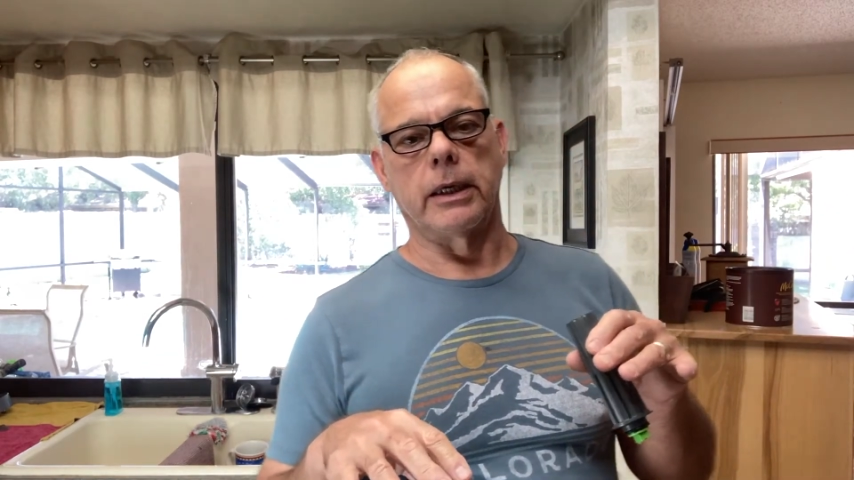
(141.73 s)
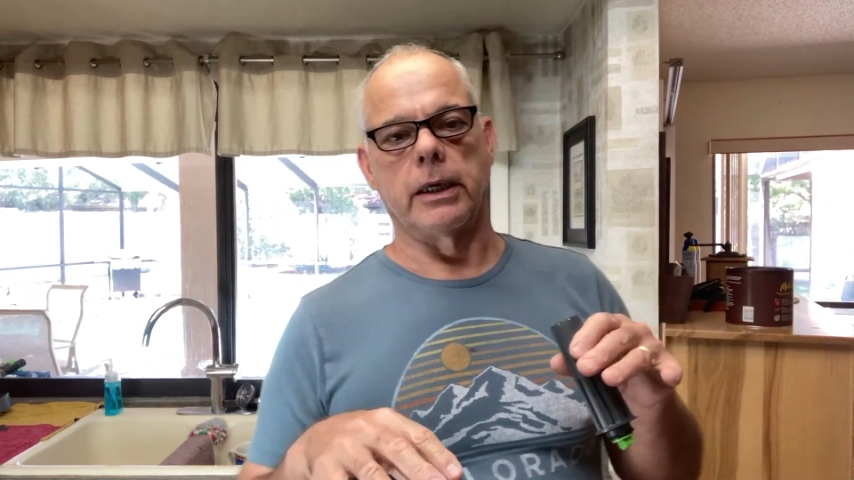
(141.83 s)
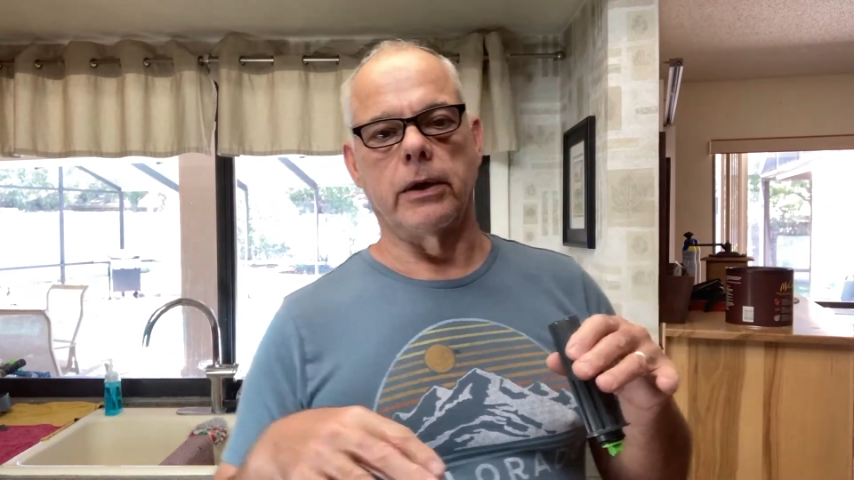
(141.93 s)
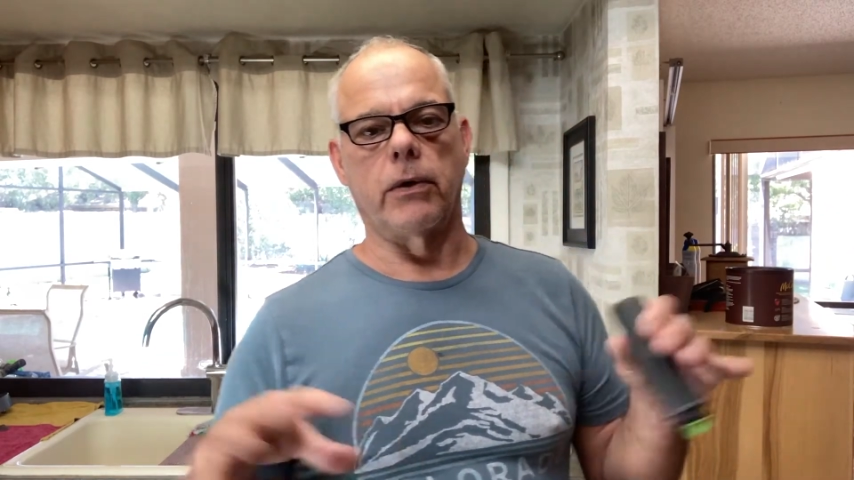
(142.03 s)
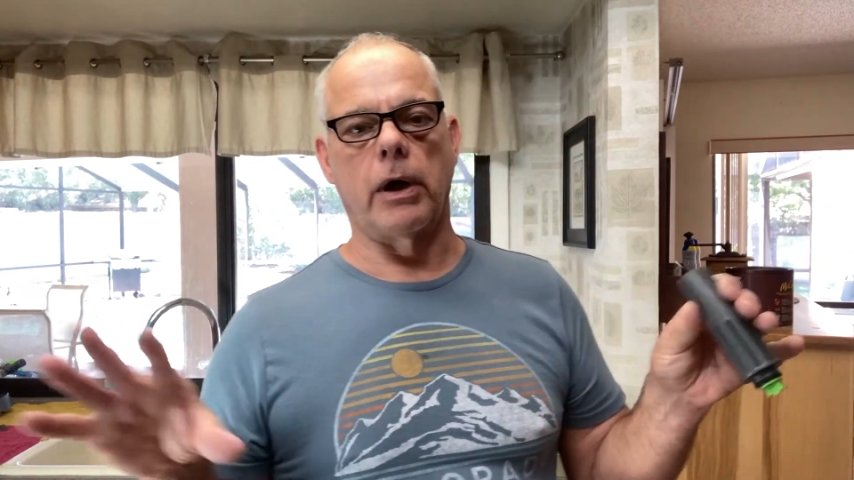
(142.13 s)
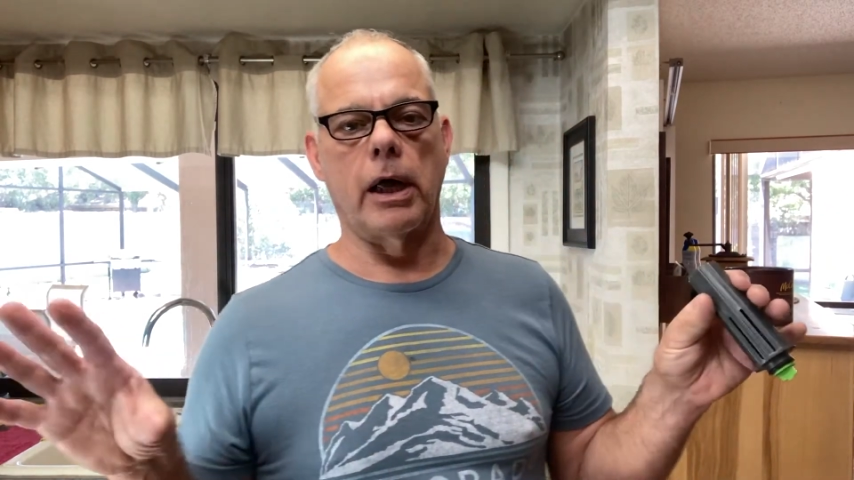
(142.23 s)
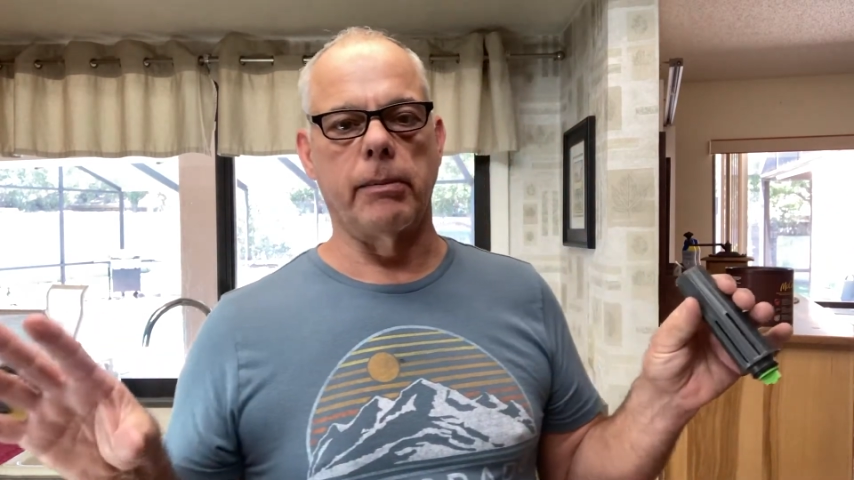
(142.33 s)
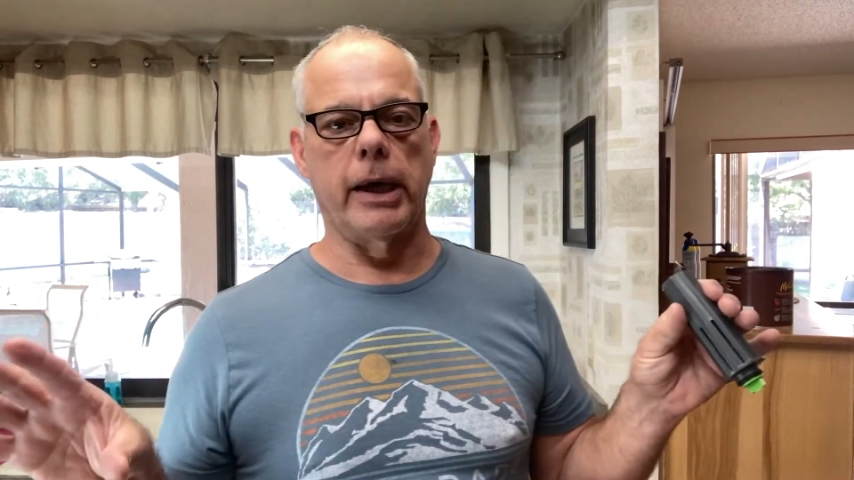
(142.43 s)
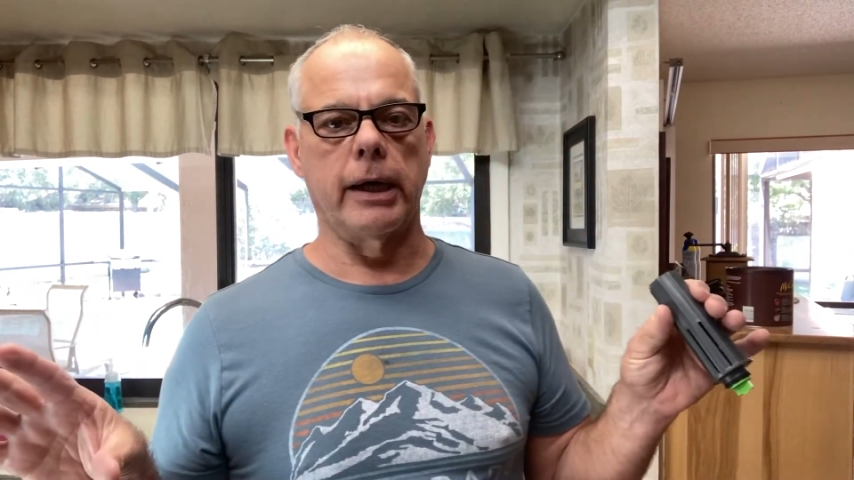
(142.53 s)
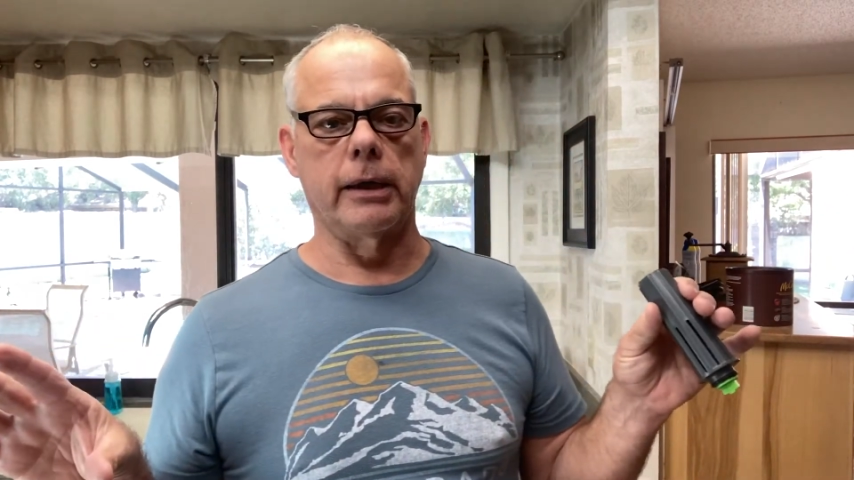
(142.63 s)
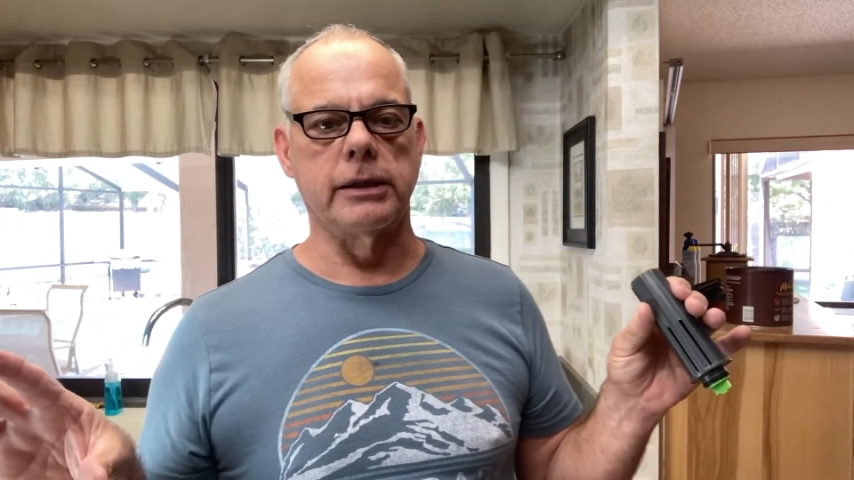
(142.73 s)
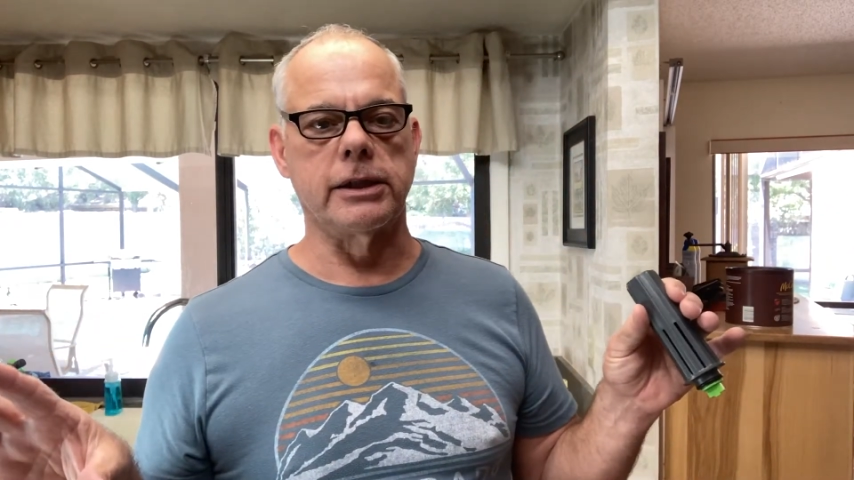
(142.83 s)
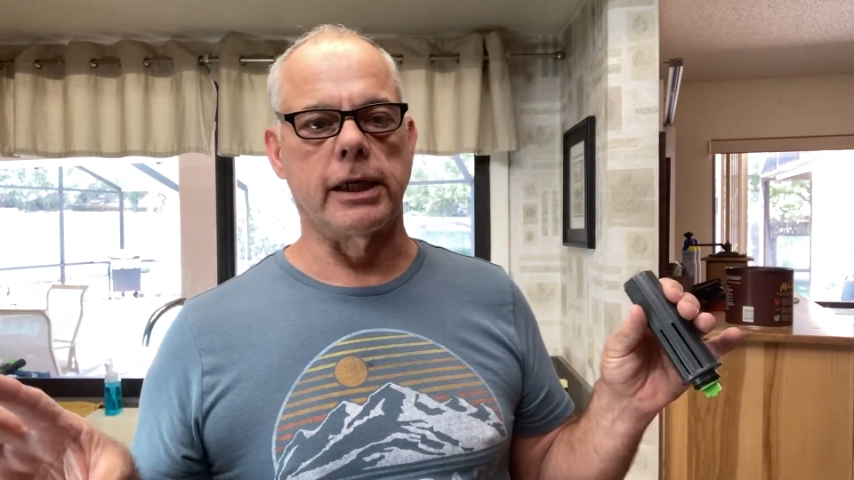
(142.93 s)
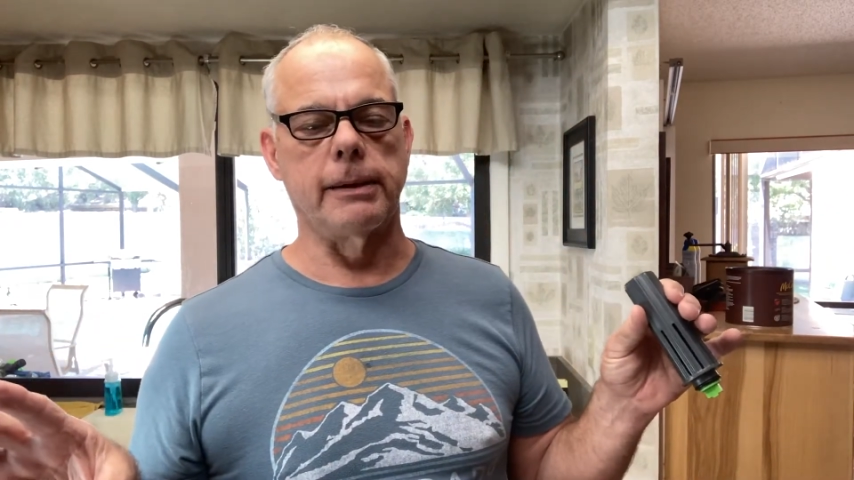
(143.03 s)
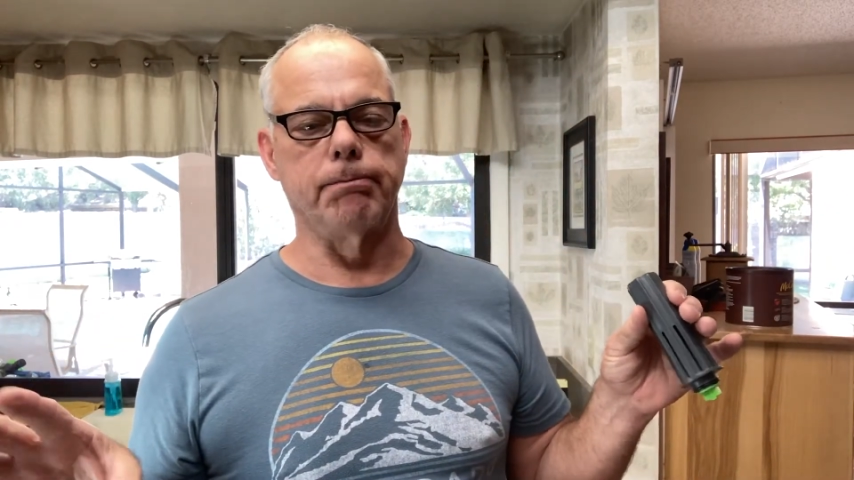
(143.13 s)
it'll automatically
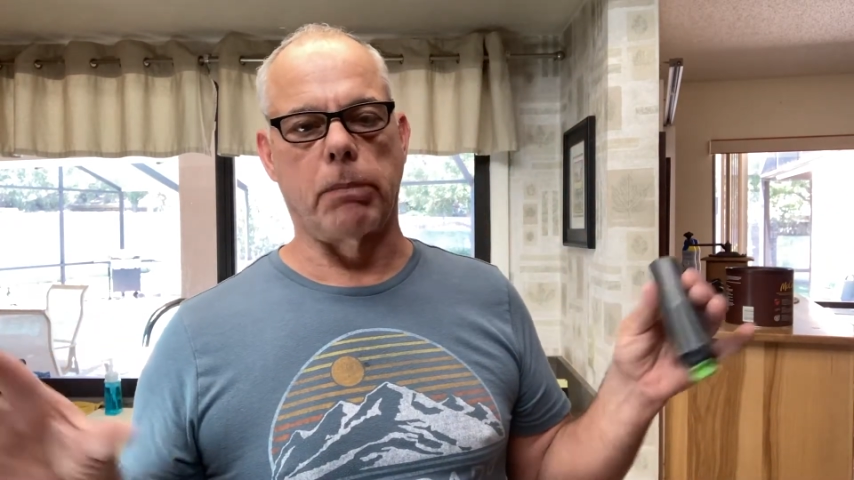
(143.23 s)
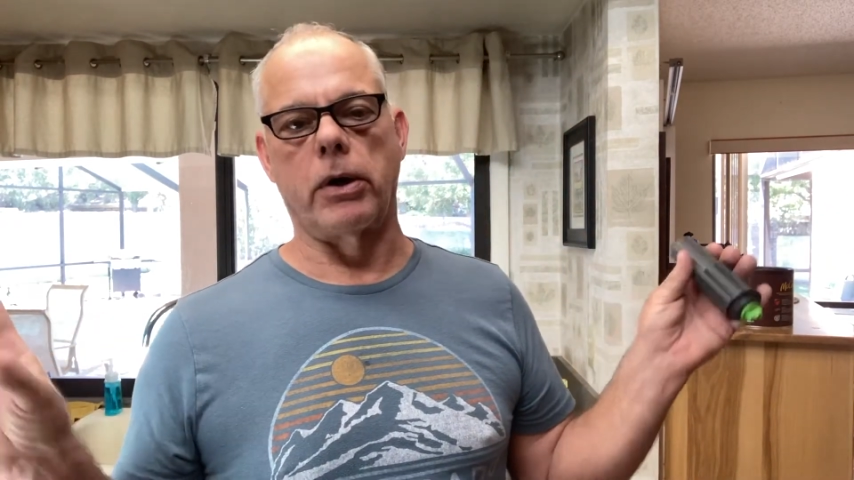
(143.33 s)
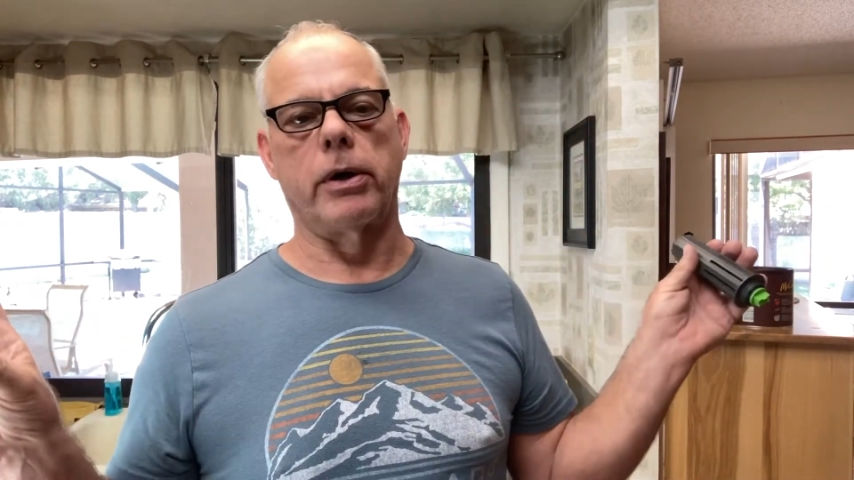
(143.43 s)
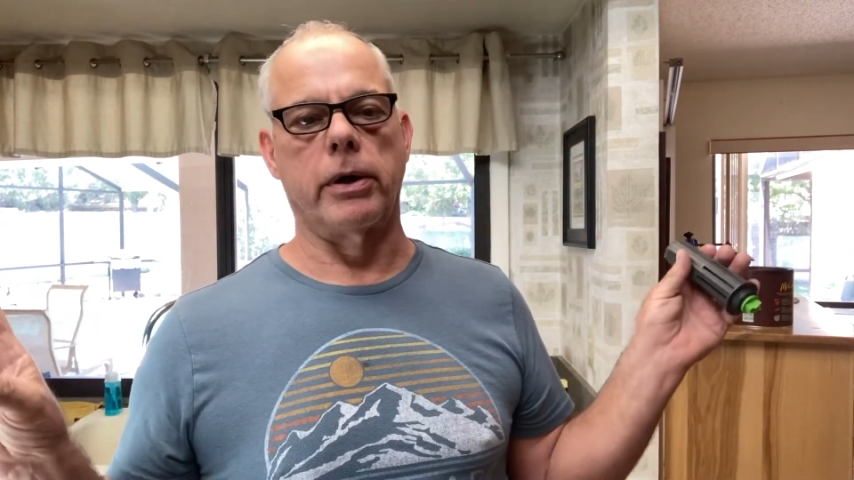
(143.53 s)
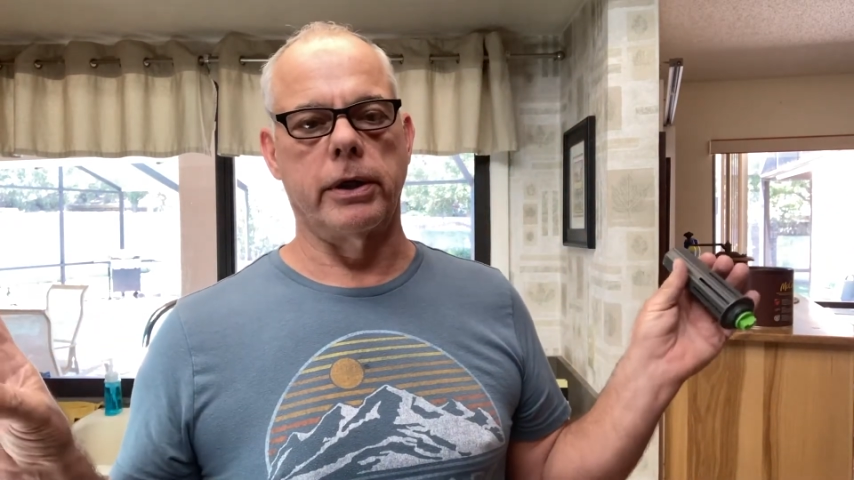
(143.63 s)
say burner.